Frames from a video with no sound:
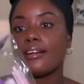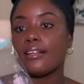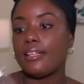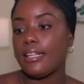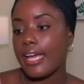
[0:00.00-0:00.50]
a
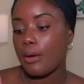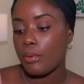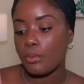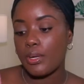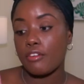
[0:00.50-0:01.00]
clear
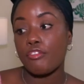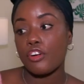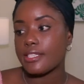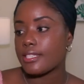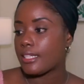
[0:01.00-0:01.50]
one, well, a
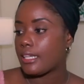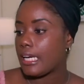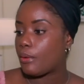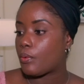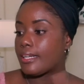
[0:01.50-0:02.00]
frosted
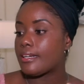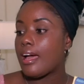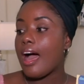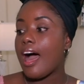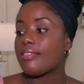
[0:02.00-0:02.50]
clear one
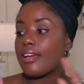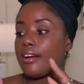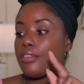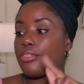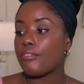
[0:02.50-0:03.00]
and
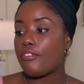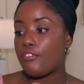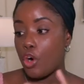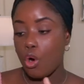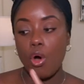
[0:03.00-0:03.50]
they're
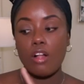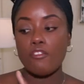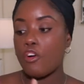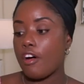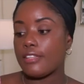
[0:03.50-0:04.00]
for all
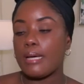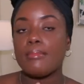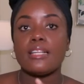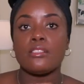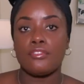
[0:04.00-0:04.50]
four of them
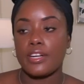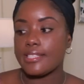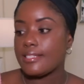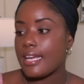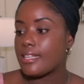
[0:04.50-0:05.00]
are
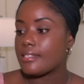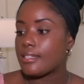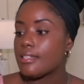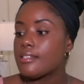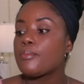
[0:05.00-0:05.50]
different
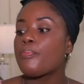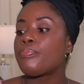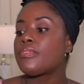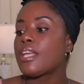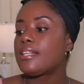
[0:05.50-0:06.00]
sizes
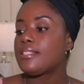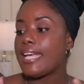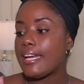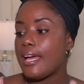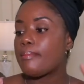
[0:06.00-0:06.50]
10
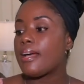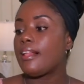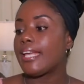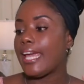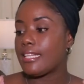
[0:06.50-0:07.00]

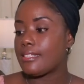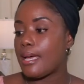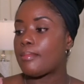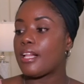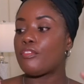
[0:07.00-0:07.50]
ml 8
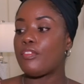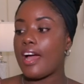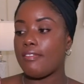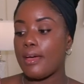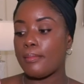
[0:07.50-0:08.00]
ml
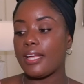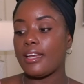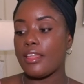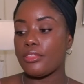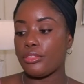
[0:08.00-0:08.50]
5 ml
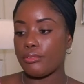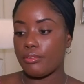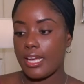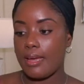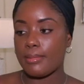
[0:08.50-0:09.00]
and
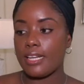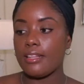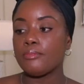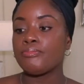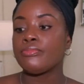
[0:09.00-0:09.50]
3
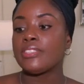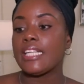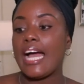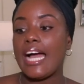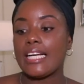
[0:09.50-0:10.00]
ml
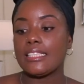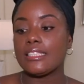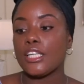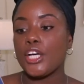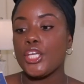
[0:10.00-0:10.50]

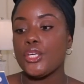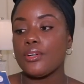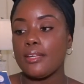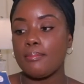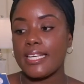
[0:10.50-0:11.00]
and you
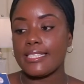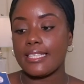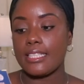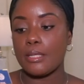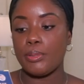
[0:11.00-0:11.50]
can
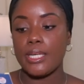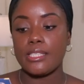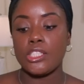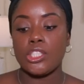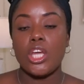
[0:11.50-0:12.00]
basically
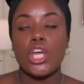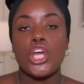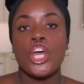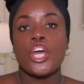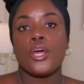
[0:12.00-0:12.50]
put
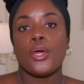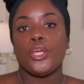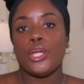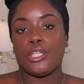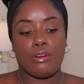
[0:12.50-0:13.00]

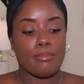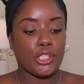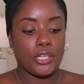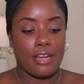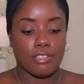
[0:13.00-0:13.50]
you'll know I'm a
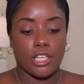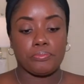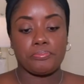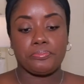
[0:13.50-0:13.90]
traveler